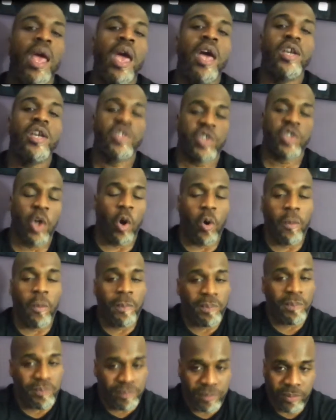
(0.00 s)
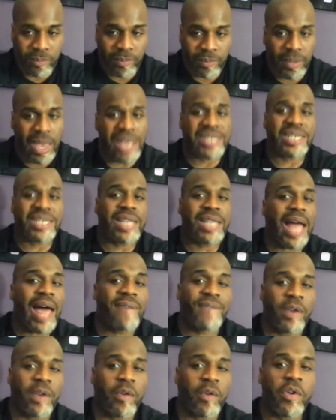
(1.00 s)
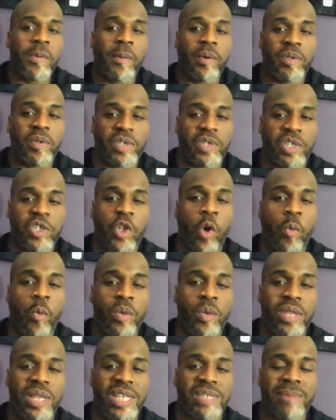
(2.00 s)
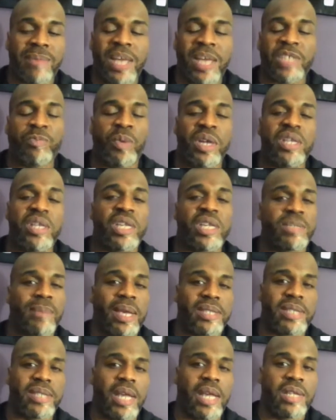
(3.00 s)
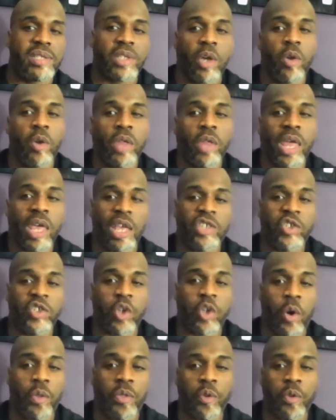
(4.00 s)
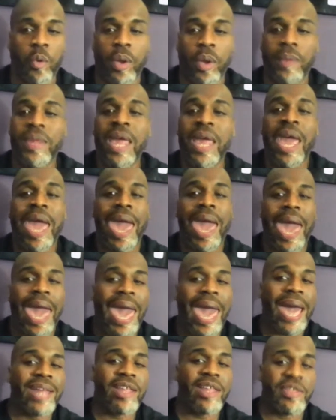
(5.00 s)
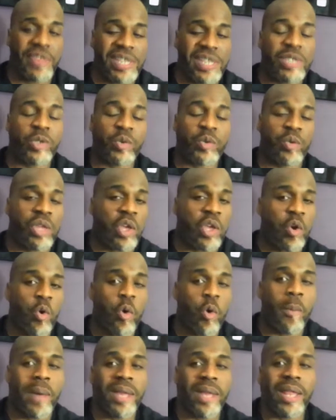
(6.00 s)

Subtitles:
So it's a lot of variables, within this match, but it does make sense. So like as you go through it, and this is really cool, man.